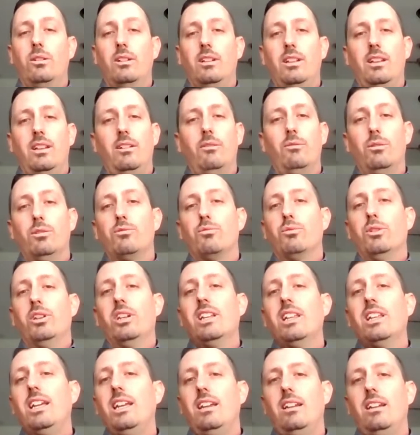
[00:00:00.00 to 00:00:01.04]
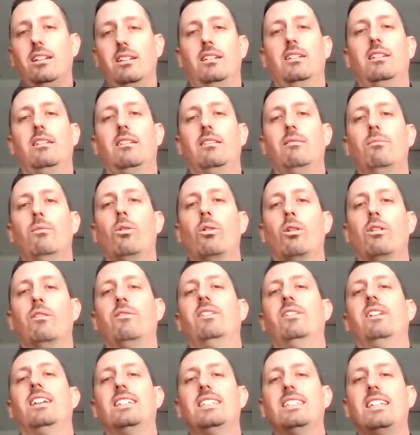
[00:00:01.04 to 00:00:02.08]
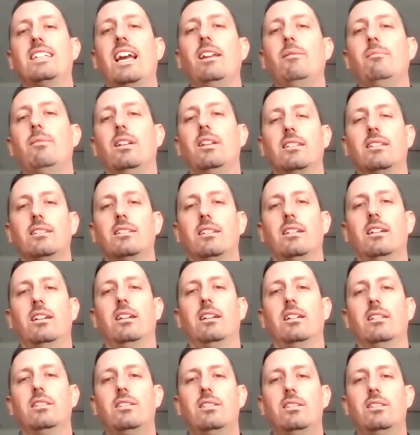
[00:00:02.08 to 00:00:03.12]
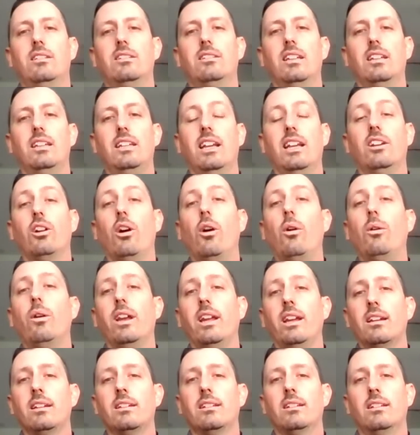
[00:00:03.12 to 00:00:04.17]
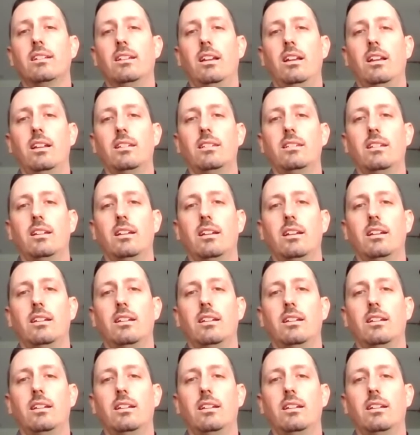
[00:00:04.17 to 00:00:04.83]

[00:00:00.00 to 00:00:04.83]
it was really more of an excitement to get going and